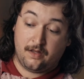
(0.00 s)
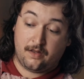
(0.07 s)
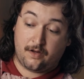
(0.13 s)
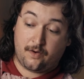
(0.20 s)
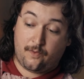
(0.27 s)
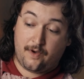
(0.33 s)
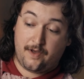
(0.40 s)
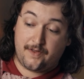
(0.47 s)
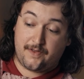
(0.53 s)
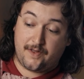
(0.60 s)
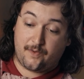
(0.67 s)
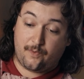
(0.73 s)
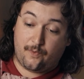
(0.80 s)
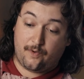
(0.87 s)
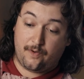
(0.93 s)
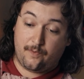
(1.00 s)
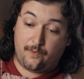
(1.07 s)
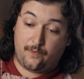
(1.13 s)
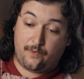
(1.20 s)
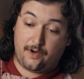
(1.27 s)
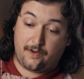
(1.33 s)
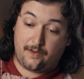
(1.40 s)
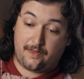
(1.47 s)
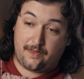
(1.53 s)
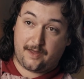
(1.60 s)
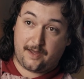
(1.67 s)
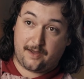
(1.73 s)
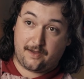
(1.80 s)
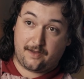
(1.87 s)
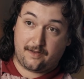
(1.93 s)
There was this one weird
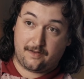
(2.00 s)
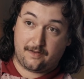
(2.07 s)
thing.